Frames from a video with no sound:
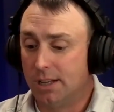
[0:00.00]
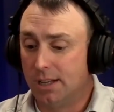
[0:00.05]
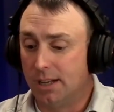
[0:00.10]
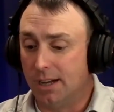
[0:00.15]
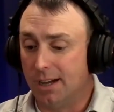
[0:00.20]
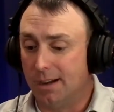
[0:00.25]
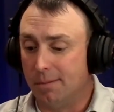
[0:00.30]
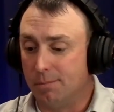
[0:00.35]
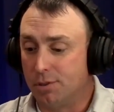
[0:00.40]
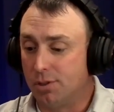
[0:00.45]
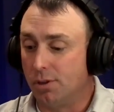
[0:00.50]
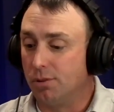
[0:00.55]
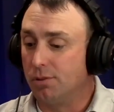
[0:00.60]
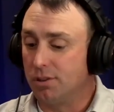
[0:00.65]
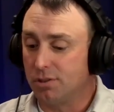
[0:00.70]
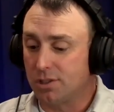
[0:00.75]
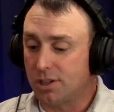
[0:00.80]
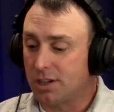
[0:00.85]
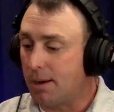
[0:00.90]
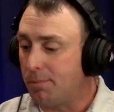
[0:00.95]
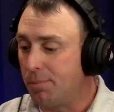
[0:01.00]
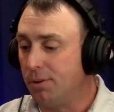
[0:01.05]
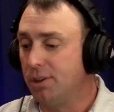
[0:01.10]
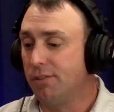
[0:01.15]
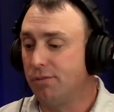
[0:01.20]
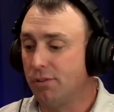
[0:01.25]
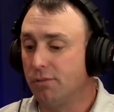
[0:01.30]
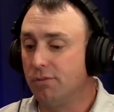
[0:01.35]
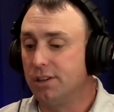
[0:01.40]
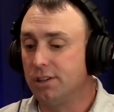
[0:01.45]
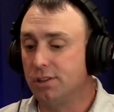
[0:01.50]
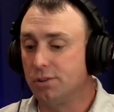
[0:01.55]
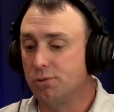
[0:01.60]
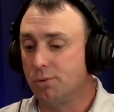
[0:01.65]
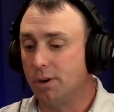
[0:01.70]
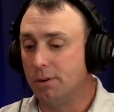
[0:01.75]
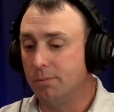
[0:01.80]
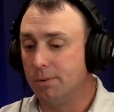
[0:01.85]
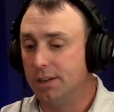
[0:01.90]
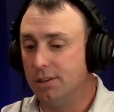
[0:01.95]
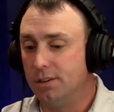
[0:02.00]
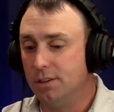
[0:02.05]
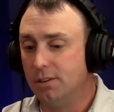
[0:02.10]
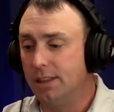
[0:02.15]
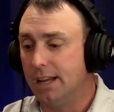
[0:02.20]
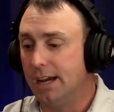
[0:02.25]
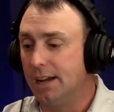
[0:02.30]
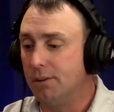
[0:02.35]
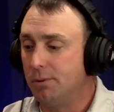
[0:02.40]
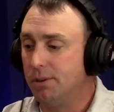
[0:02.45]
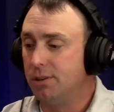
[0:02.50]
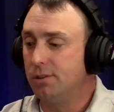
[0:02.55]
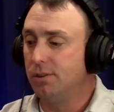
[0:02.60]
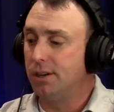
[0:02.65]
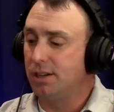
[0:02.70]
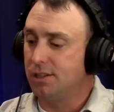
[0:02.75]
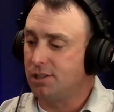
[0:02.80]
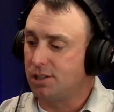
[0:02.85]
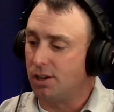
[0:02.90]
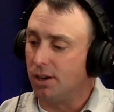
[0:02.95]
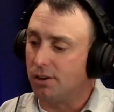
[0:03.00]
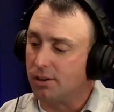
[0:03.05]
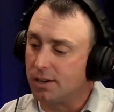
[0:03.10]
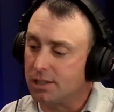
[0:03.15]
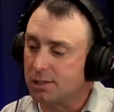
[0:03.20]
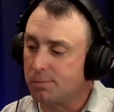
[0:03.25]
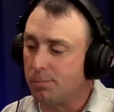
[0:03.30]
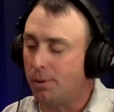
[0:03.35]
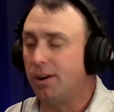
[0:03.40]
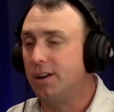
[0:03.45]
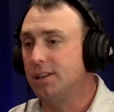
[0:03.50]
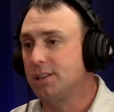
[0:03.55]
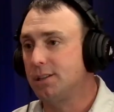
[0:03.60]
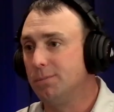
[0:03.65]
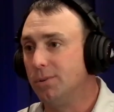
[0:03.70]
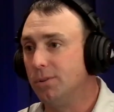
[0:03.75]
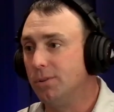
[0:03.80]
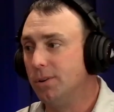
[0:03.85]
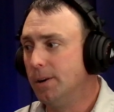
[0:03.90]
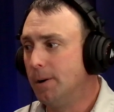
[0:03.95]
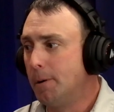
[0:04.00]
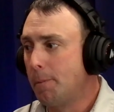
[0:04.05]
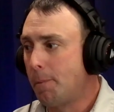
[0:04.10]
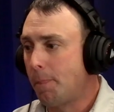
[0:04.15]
So there's a couple different reasons why we do that, and we do it as young as possible.